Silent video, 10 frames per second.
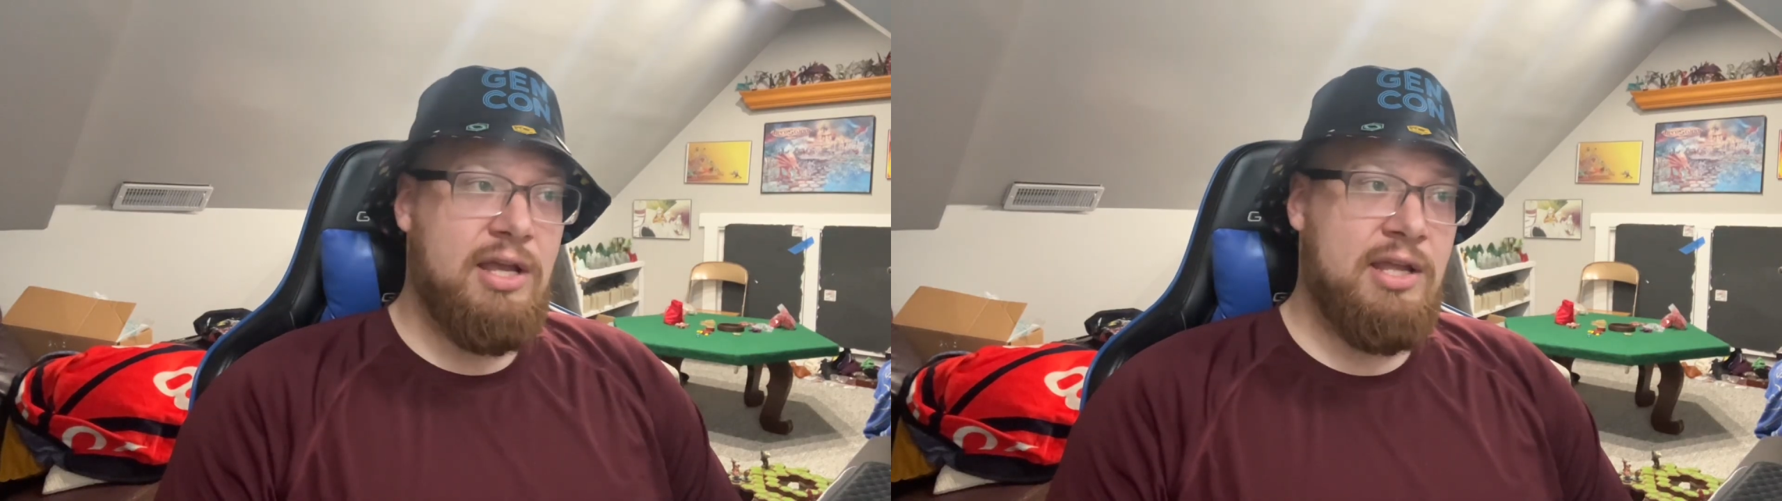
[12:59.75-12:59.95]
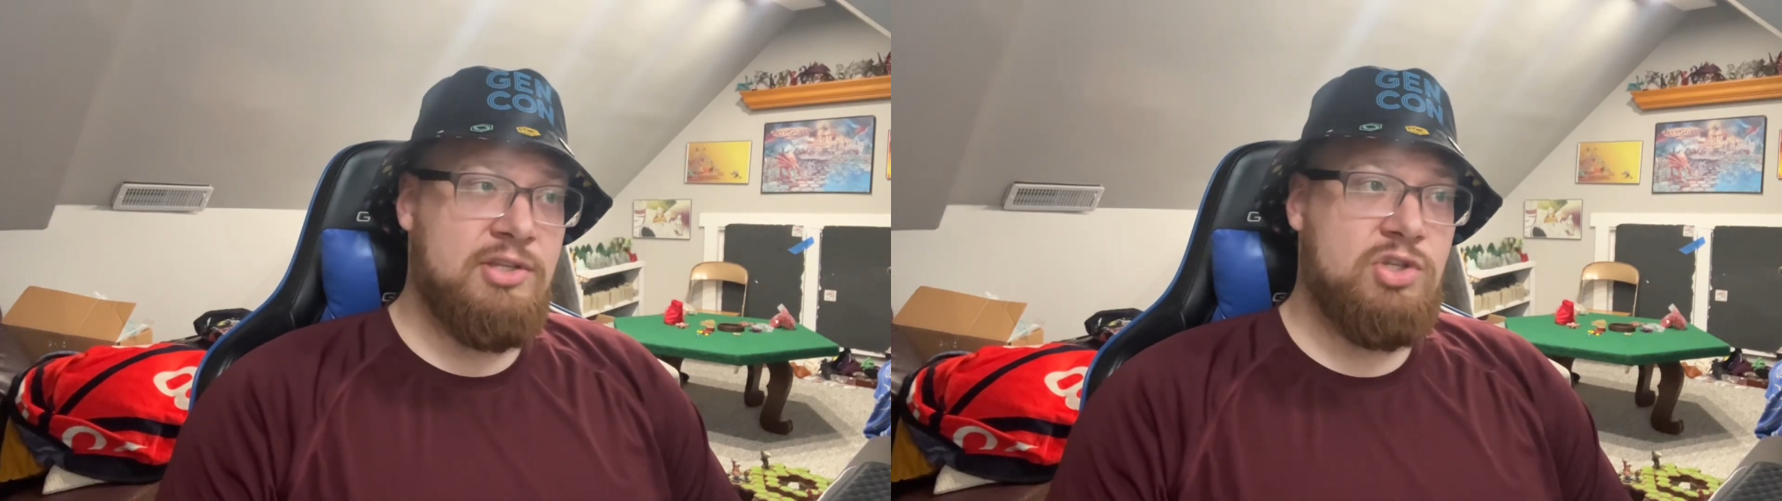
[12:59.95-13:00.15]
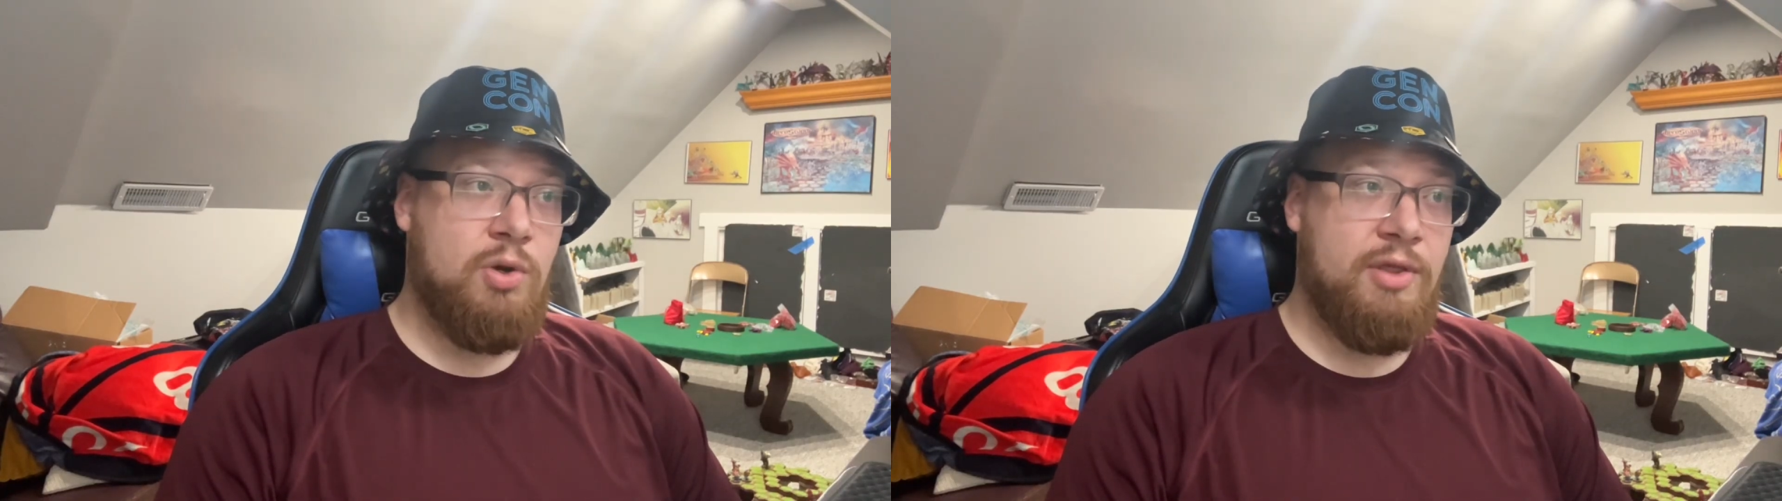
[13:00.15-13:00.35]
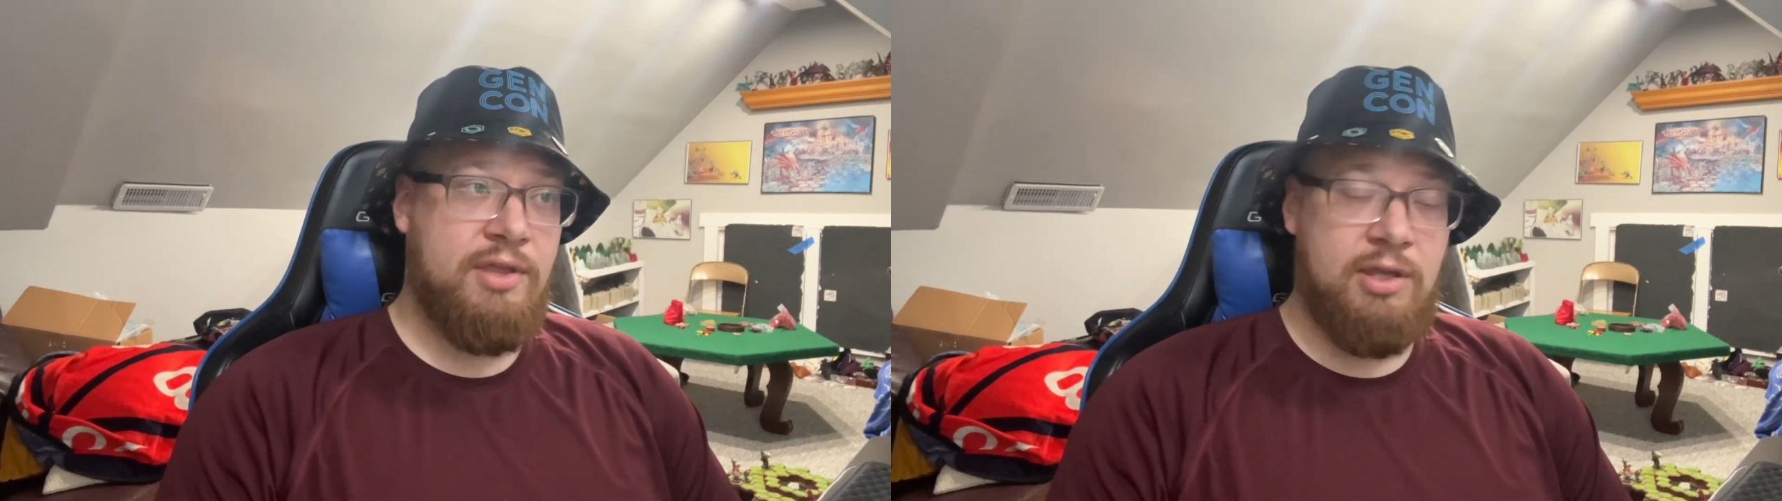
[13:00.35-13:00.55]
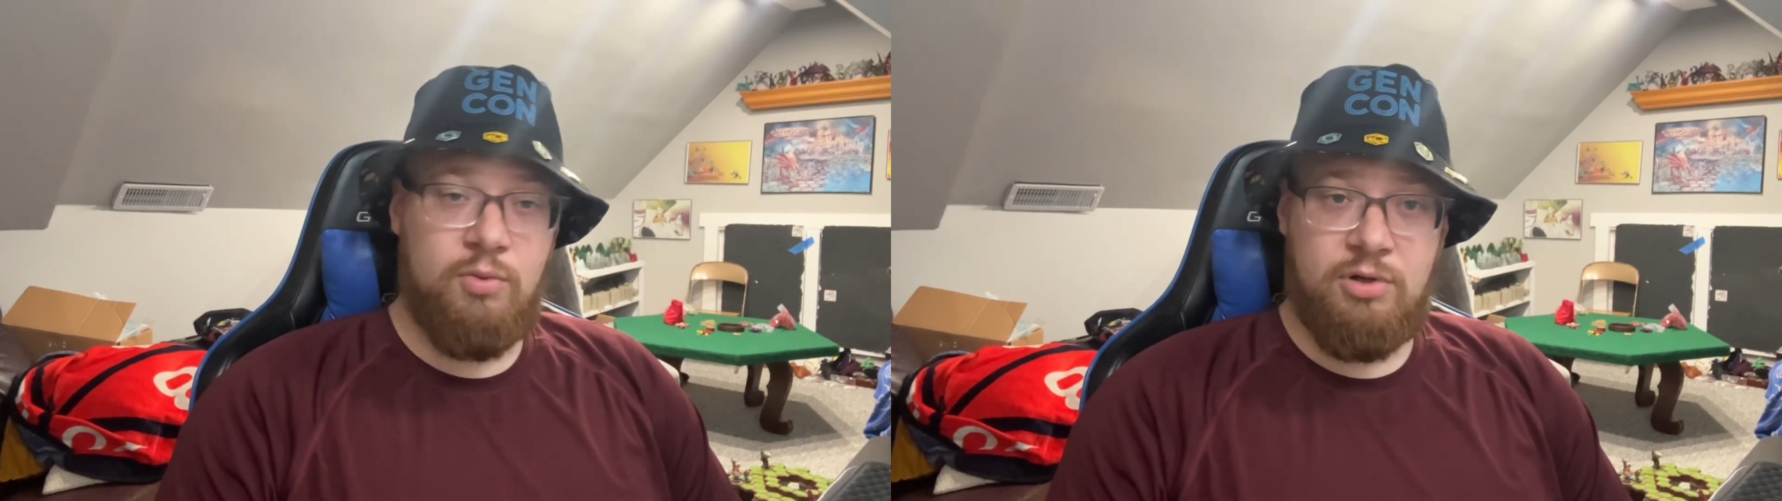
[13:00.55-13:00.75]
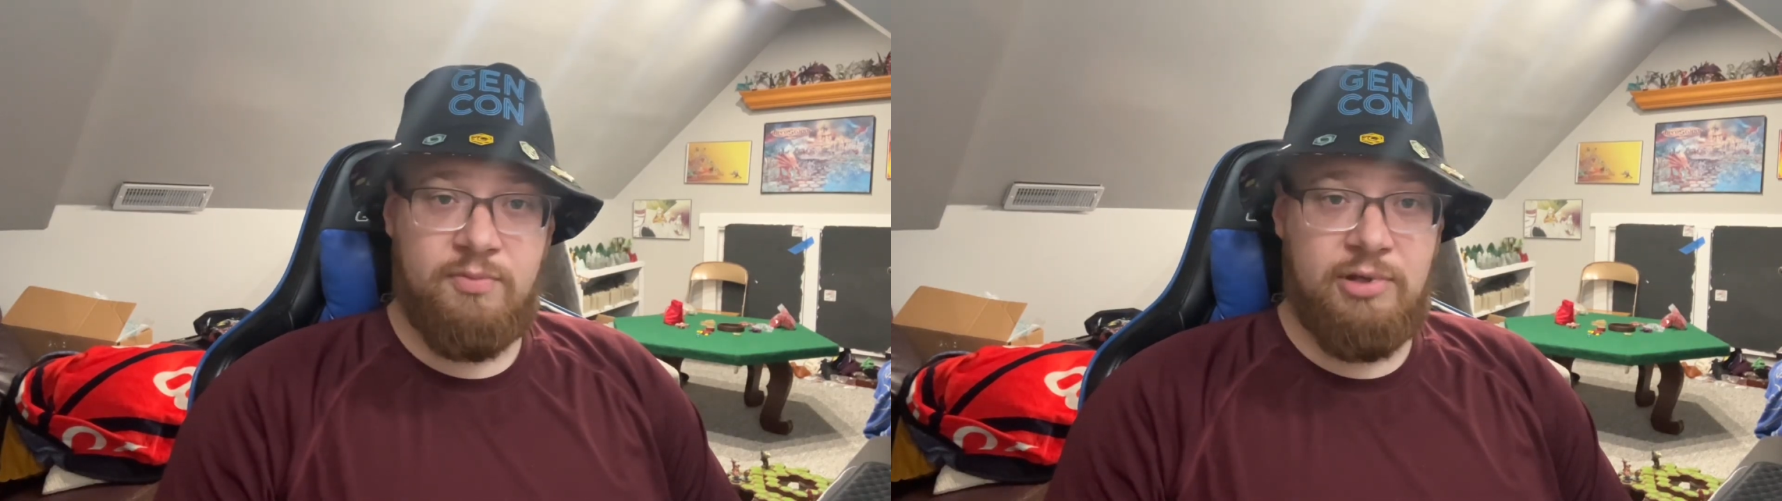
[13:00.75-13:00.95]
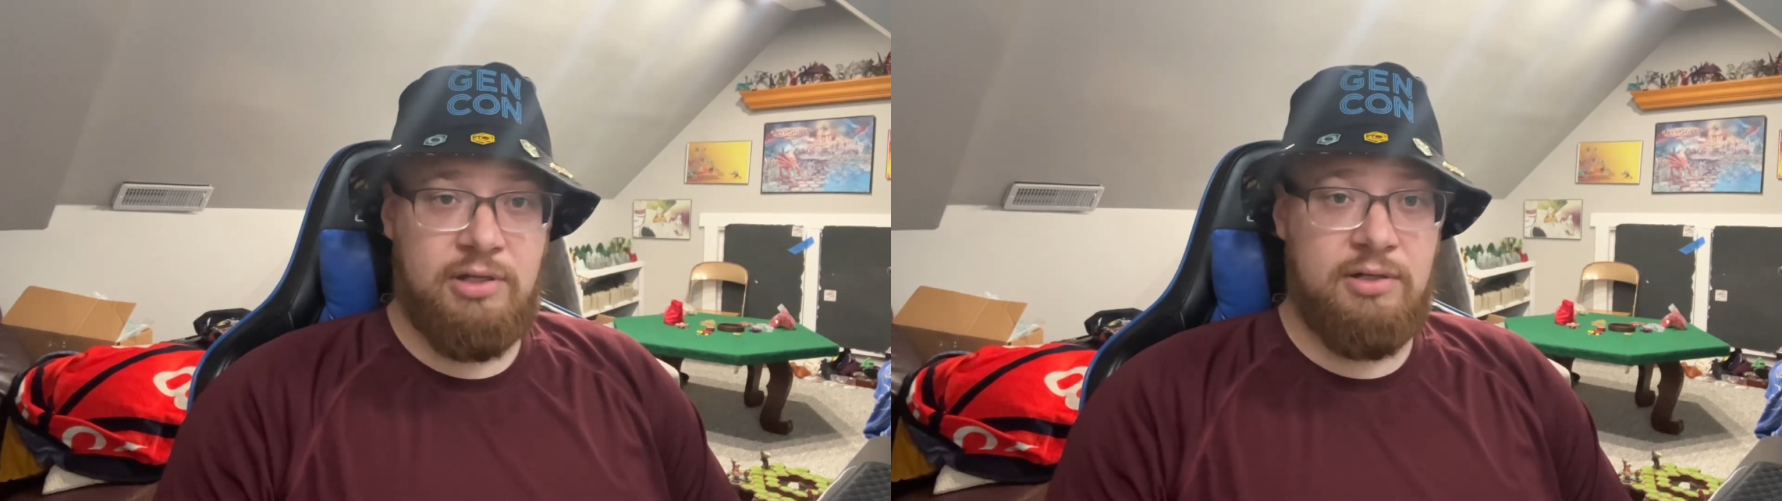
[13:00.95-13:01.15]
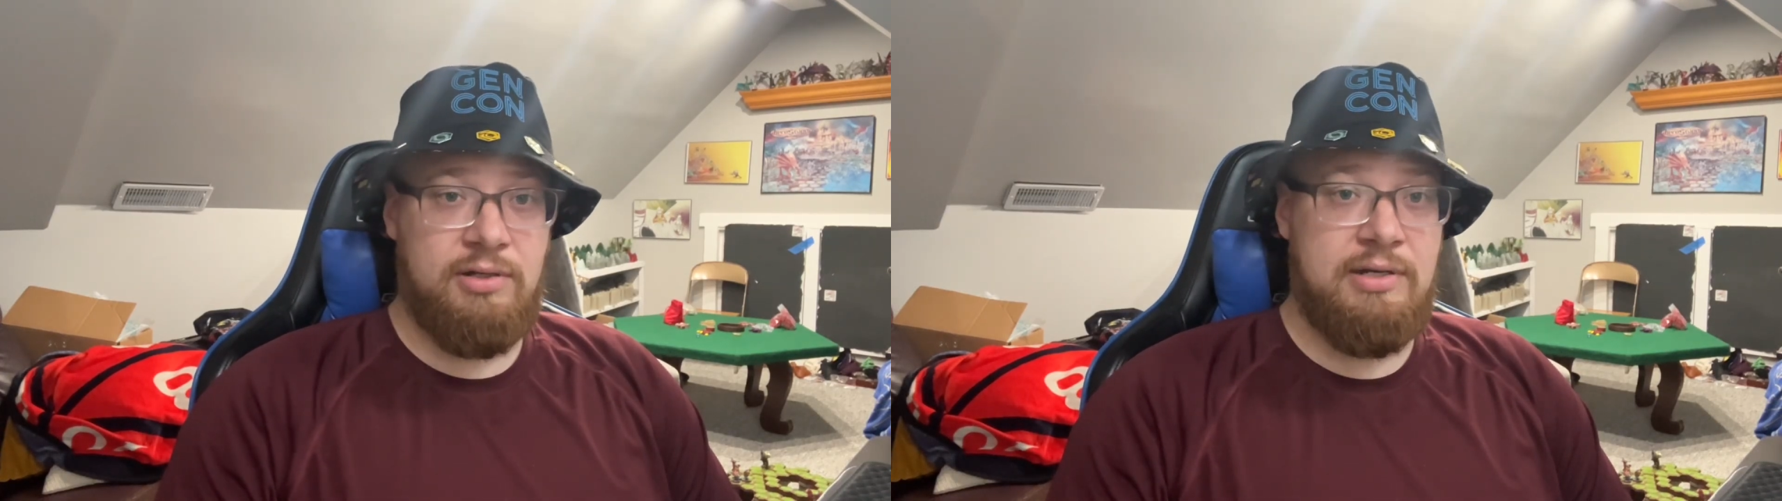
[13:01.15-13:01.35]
And so I think it would have been